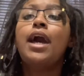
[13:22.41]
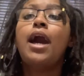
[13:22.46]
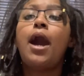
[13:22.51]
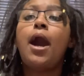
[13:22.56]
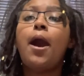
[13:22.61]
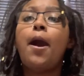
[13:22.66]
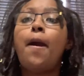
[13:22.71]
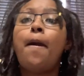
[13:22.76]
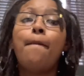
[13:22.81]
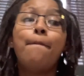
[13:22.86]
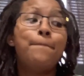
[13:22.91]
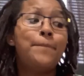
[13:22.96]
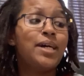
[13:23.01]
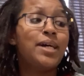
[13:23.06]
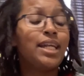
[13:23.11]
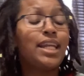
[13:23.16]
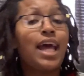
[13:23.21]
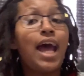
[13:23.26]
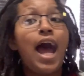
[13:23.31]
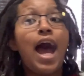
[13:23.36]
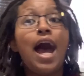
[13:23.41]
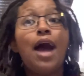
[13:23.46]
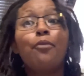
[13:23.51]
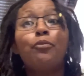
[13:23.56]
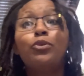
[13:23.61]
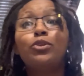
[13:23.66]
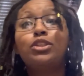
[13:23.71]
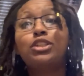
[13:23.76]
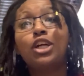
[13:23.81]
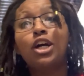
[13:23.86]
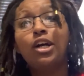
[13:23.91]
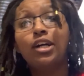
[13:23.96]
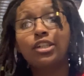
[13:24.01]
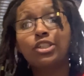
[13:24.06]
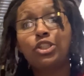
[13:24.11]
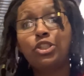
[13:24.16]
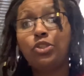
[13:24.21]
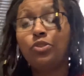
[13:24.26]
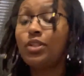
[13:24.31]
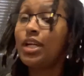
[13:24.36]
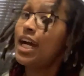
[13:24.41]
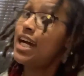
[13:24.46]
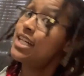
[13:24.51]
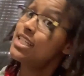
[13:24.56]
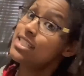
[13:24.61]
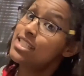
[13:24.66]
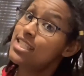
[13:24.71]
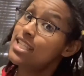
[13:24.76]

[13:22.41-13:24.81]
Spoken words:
But I will talk to you guys